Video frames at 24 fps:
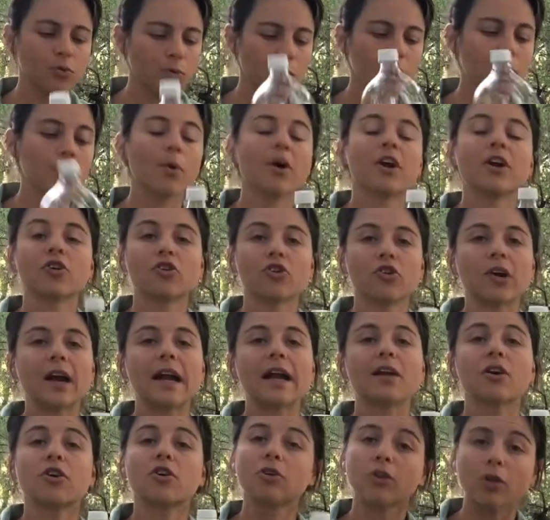We want to
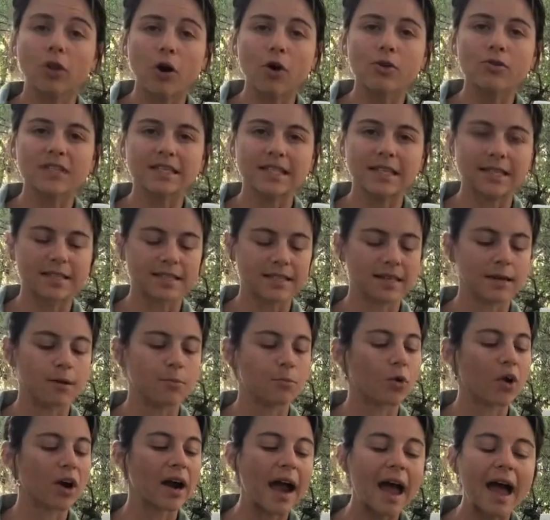create a closed
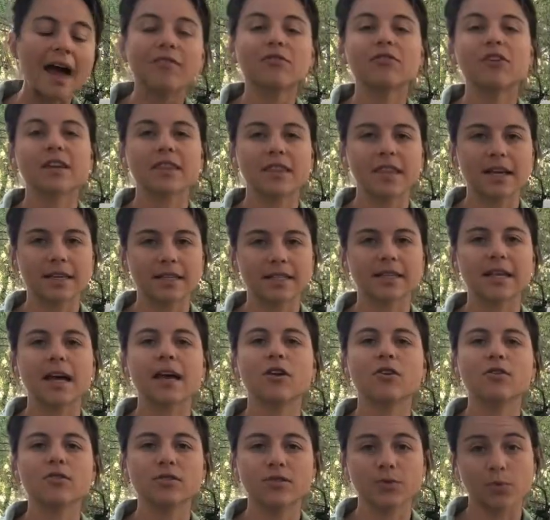system where everything
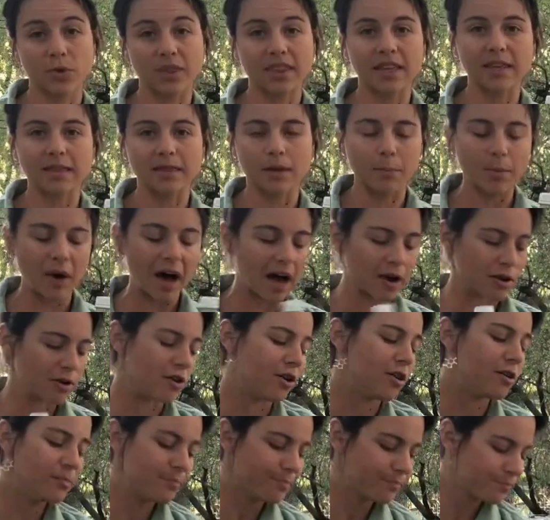cycles within the
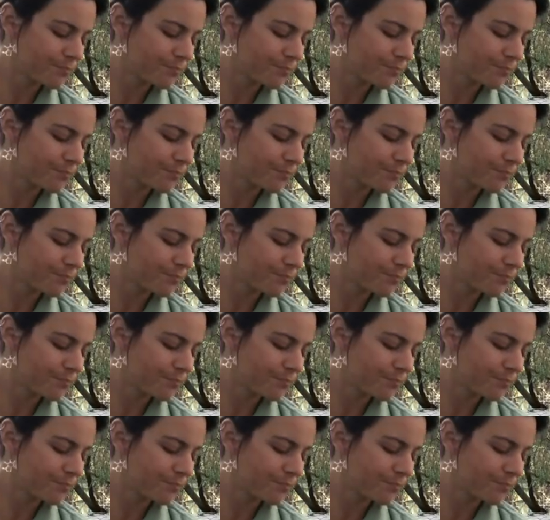bottle.